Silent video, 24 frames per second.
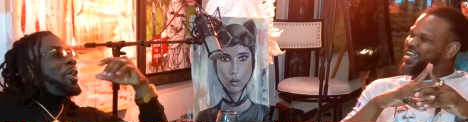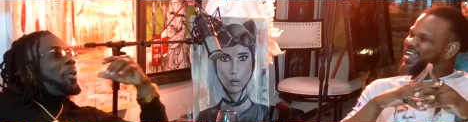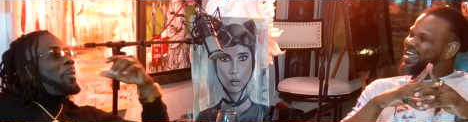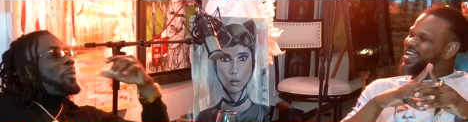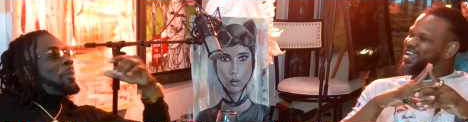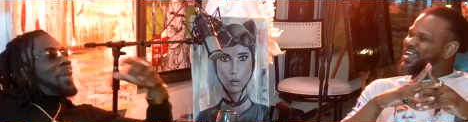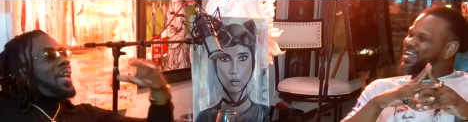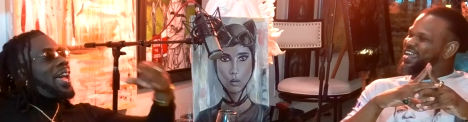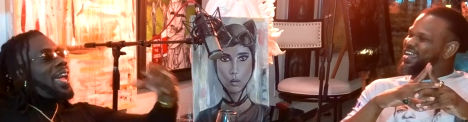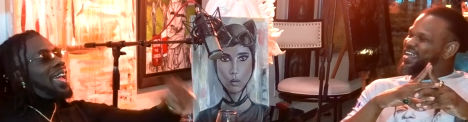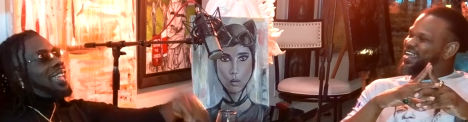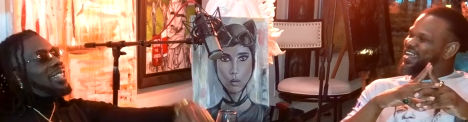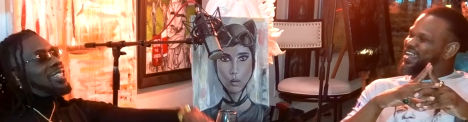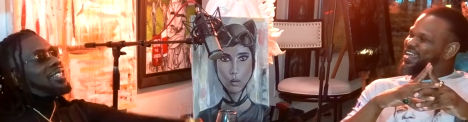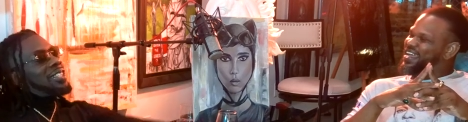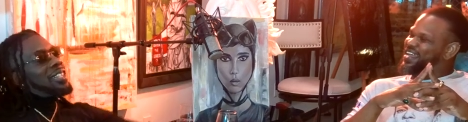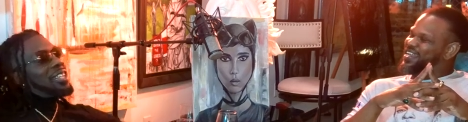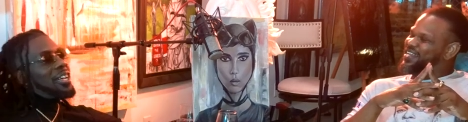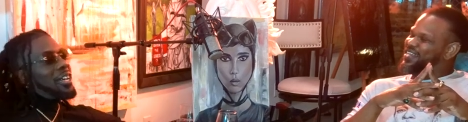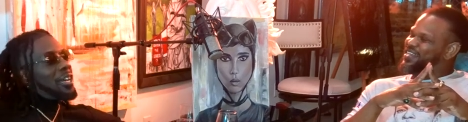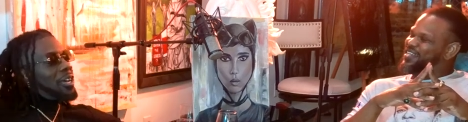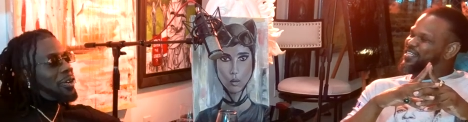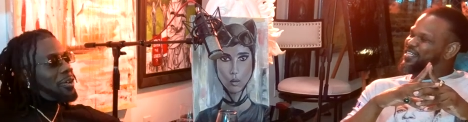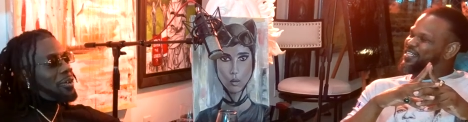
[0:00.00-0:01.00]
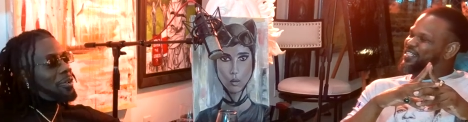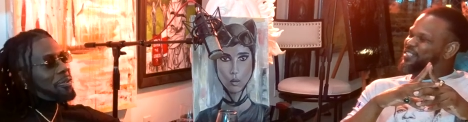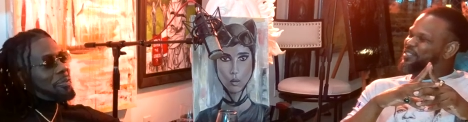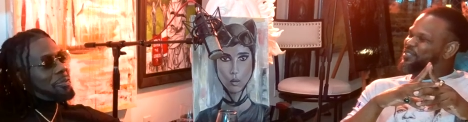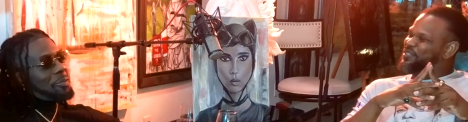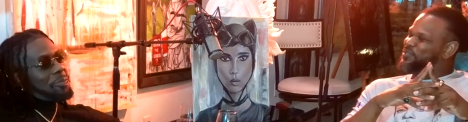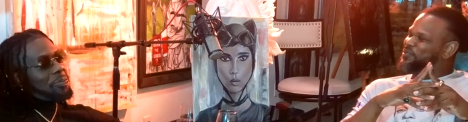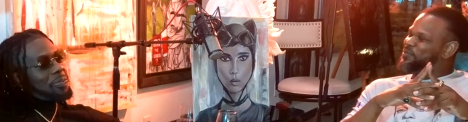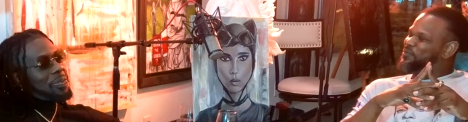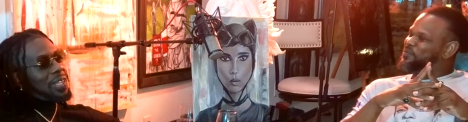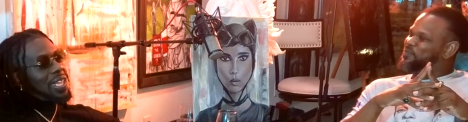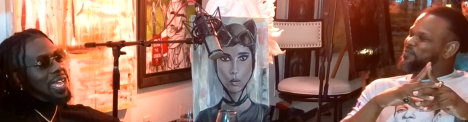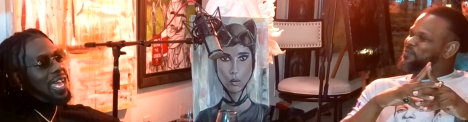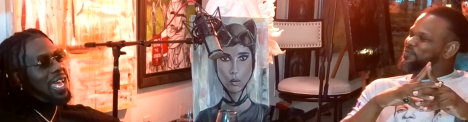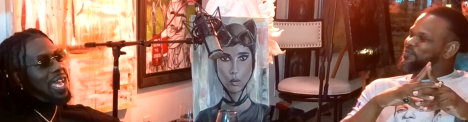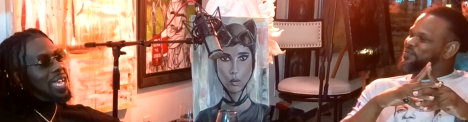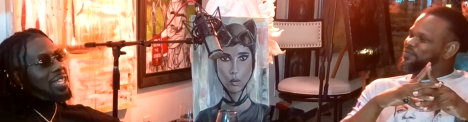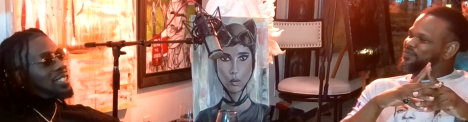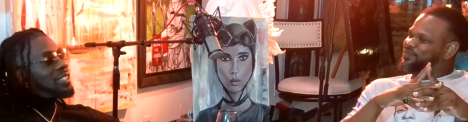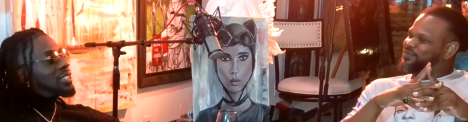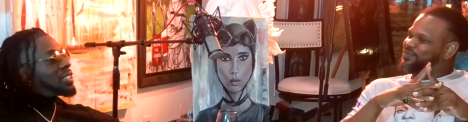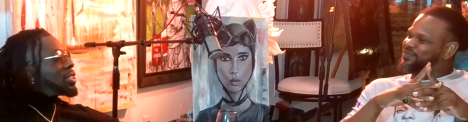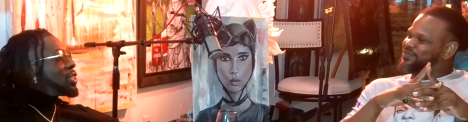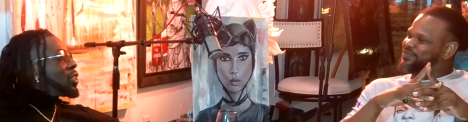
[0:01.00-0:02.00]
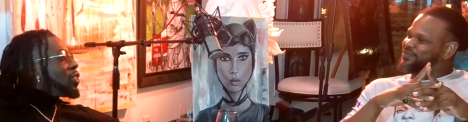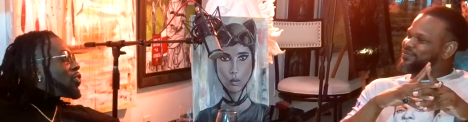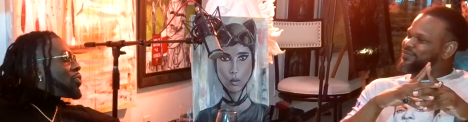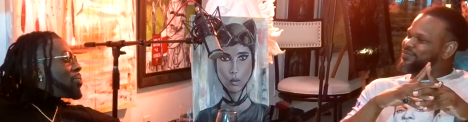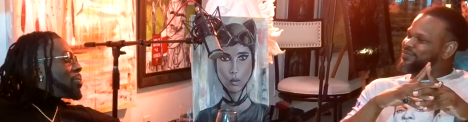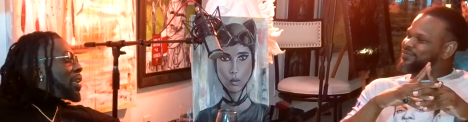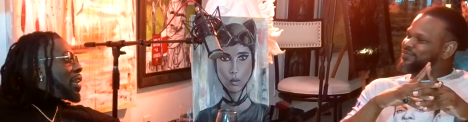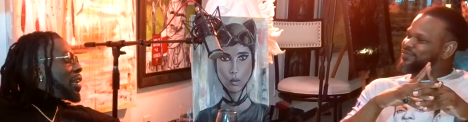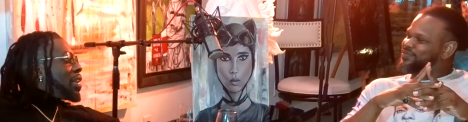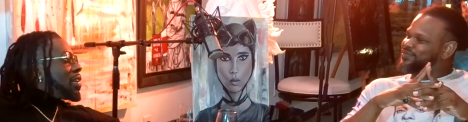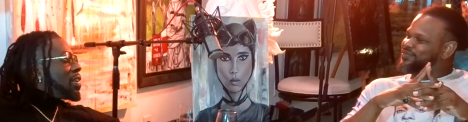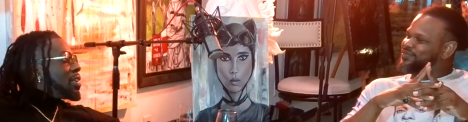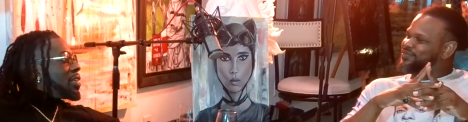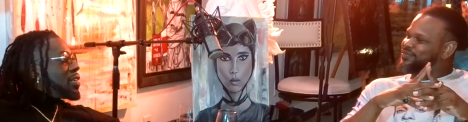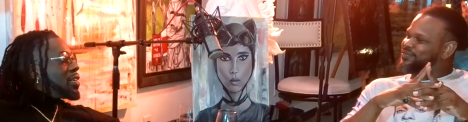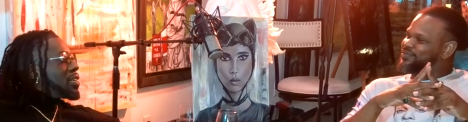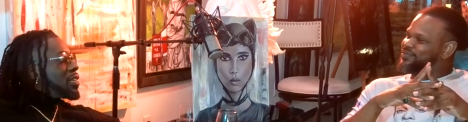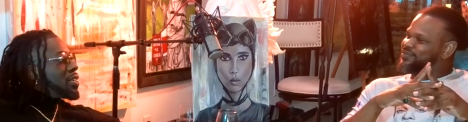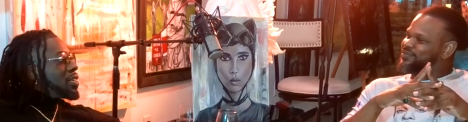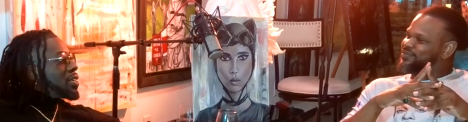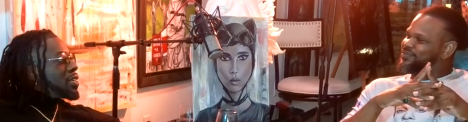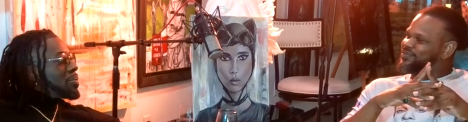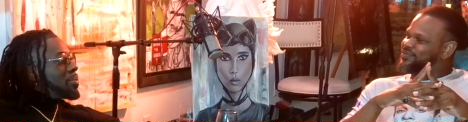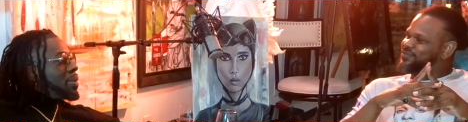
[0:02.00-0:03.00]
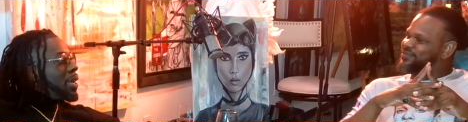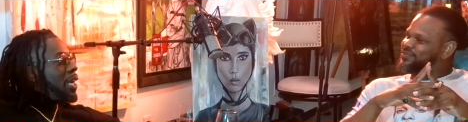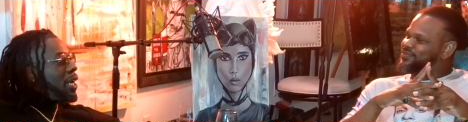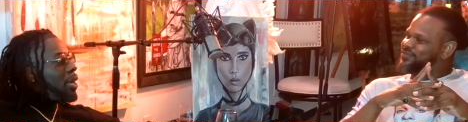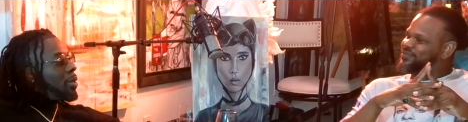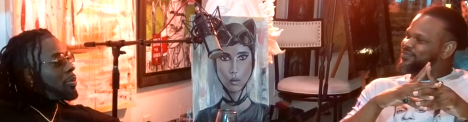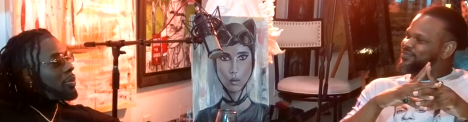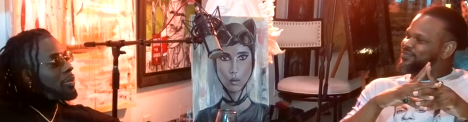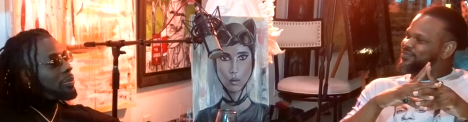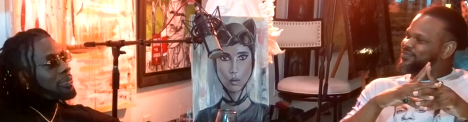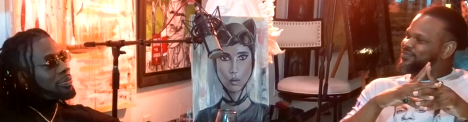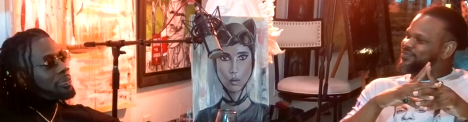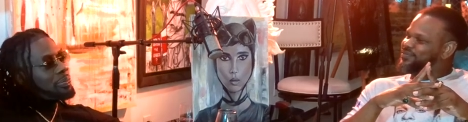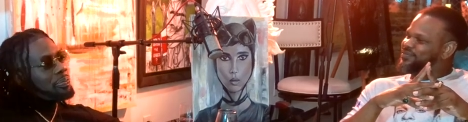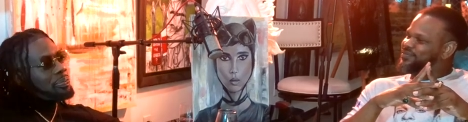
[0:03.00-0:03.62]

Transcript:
Speaker 1: um, I had to um, I had to shelf my uh, my album